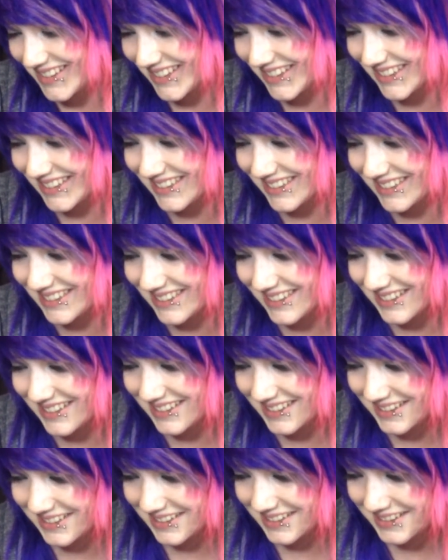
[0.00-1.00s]
six,
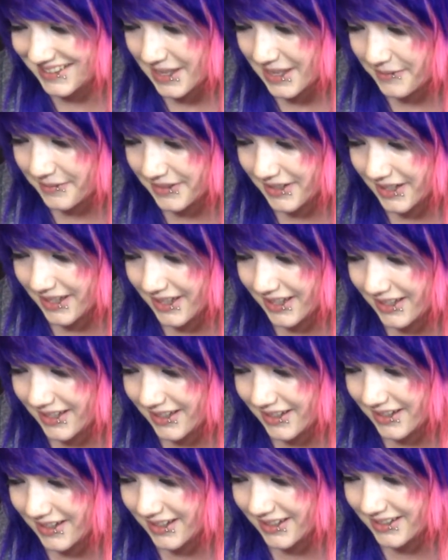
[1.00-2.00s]
nine,
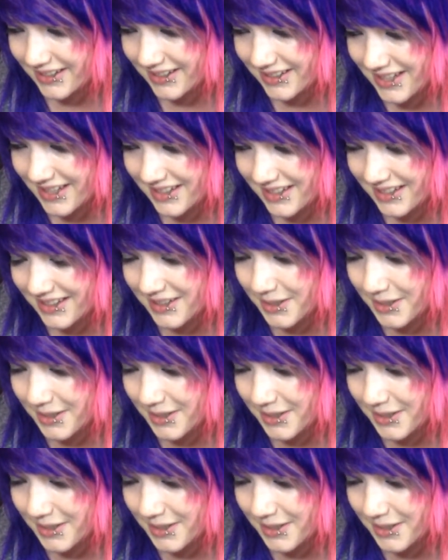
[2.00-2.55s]
nine ten. ten.